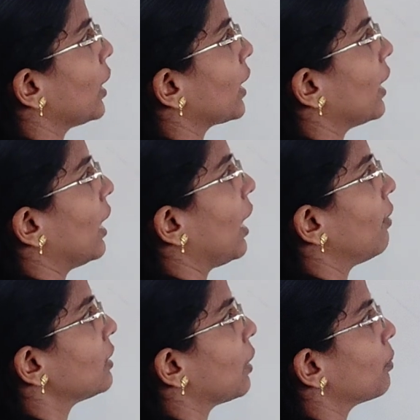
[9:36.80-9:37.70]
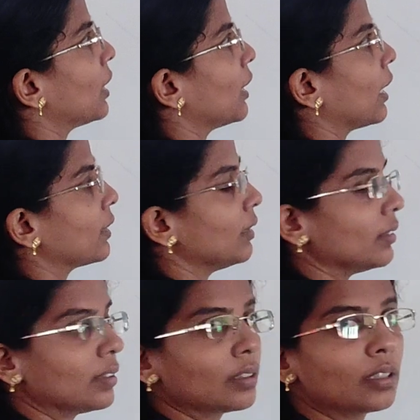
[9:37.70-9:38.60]
I can have something like
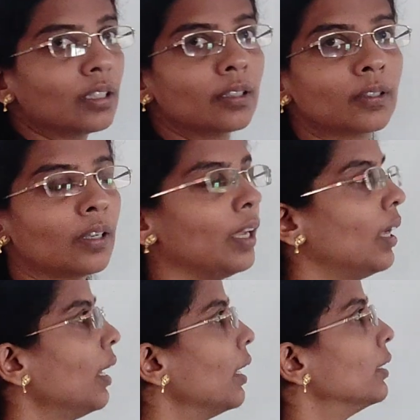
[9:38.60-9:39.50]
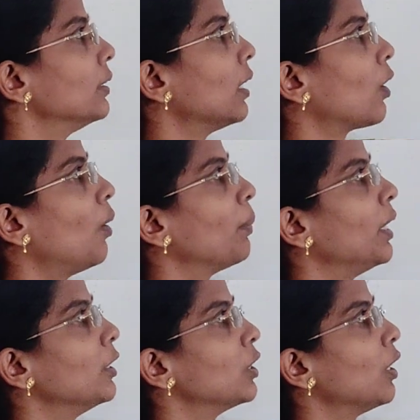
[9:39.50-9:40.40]
this. It is a
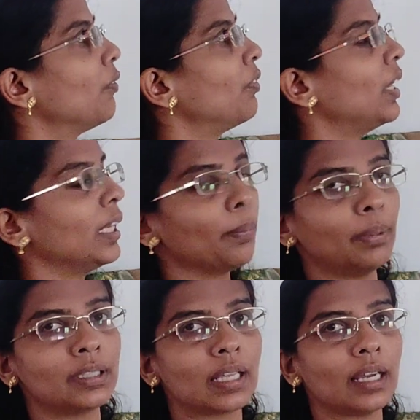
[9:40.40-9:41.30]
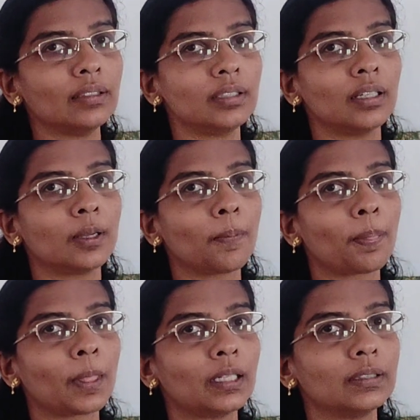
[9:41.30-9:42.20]
combination of variables and
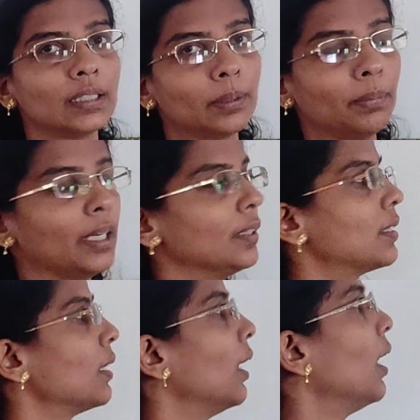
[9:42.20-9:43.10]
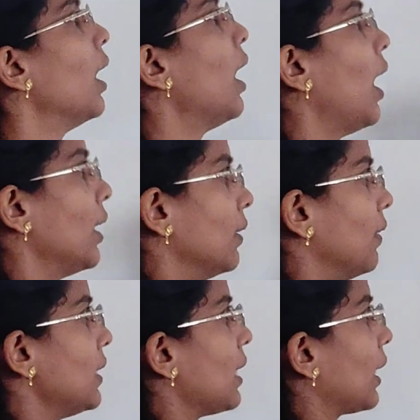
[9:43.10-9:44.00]
terminals.
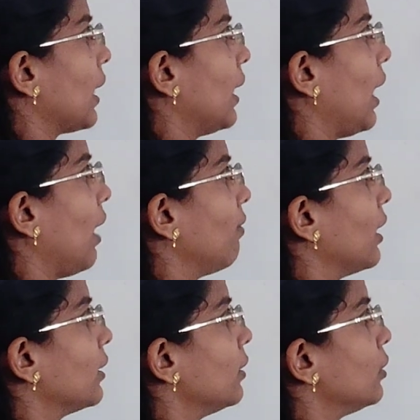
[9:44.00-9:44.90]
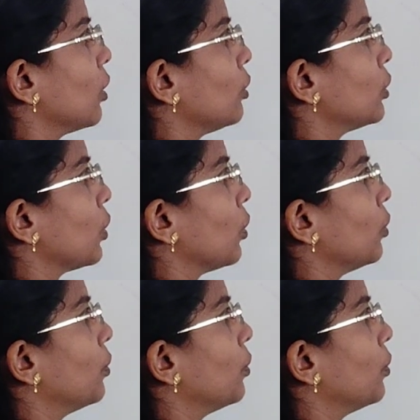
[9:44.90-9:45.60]
Otherwise I can have like this also.